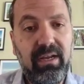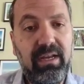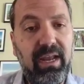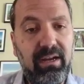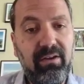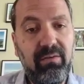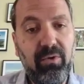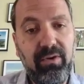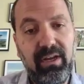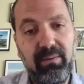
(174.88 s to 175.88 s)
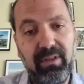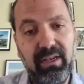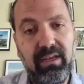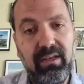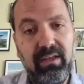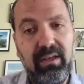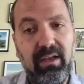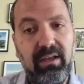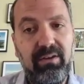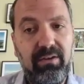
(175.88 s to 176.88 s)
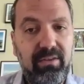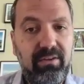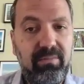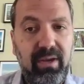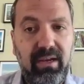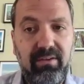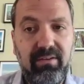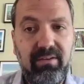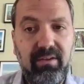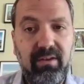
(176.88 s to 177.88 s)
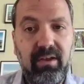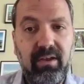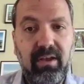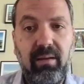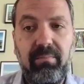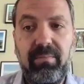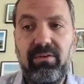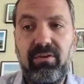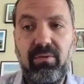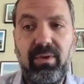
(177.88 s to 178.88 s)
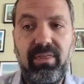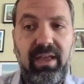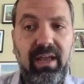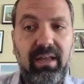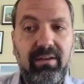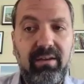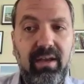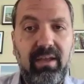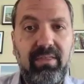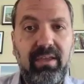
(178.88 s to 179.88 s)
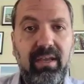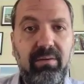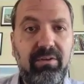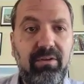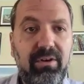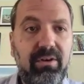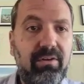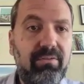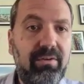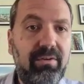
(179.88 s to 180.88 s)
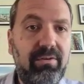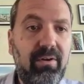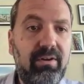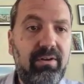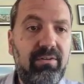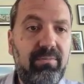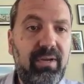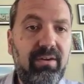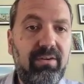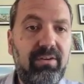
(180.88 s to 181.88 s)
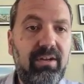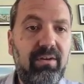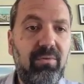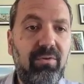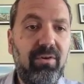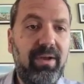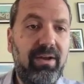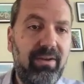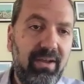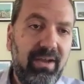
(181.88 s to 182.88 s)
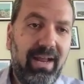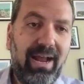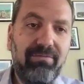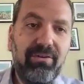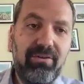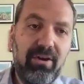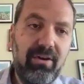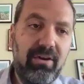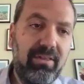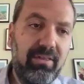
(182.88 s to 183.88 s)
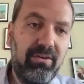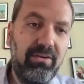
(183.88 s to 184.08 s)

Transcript: connect more deeply to this space. So with that, I think I will turn it over to our two speakers to hear more about After Dark, the